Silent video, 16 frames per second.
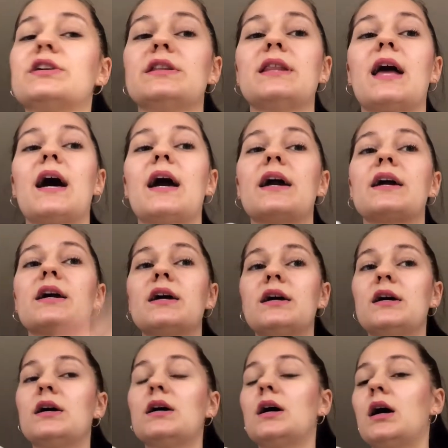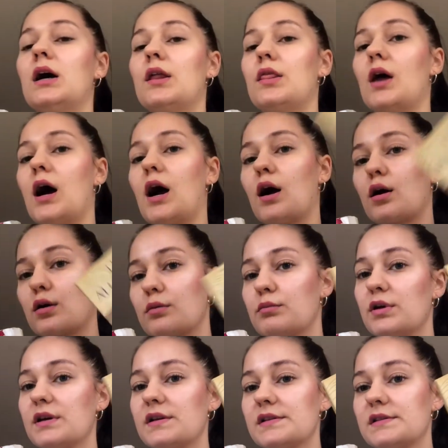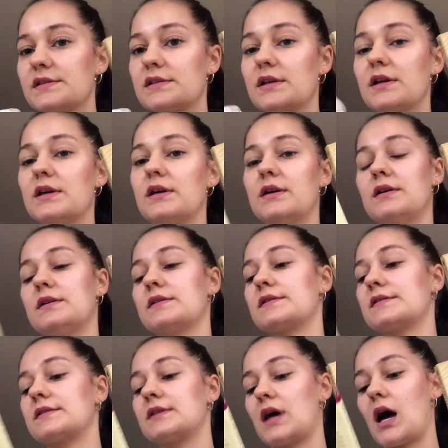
like The Alchemist, is